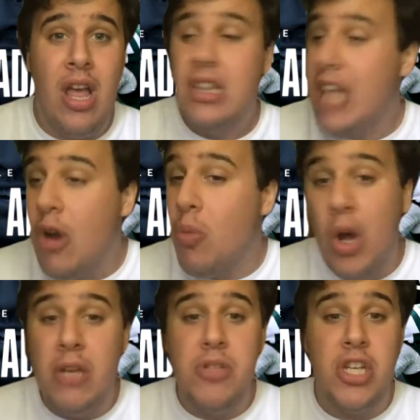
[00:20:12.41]
Leonard
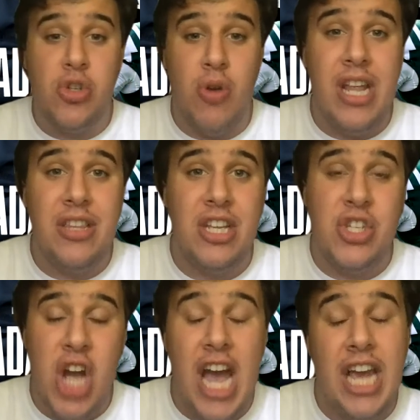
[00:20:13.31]
Williams, you traded to the
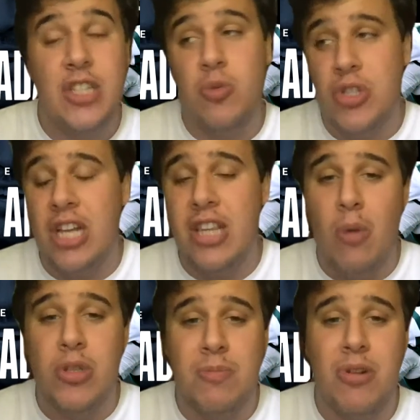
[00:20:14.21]
Giants, which I thought
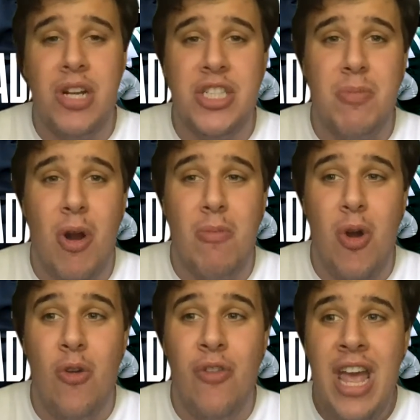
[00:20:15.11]
was a pretty smart
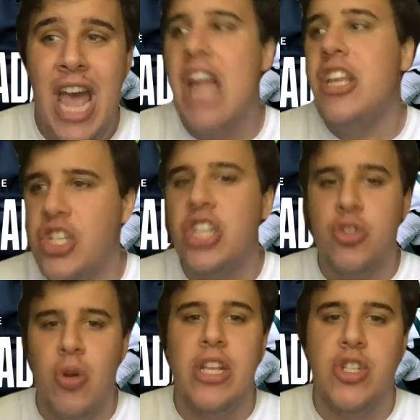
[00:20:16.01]
move, and you just
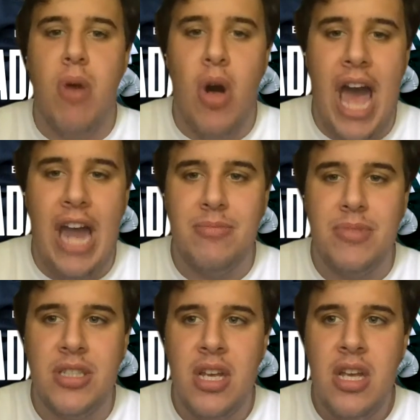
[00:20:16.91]
traded Jamal
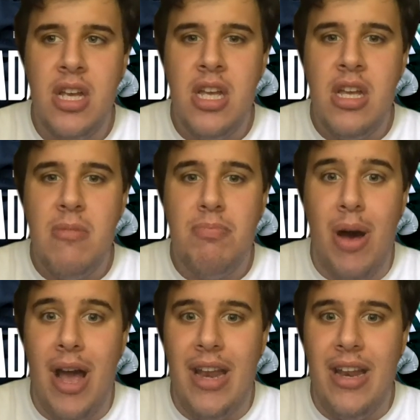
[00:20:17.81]
Adams. But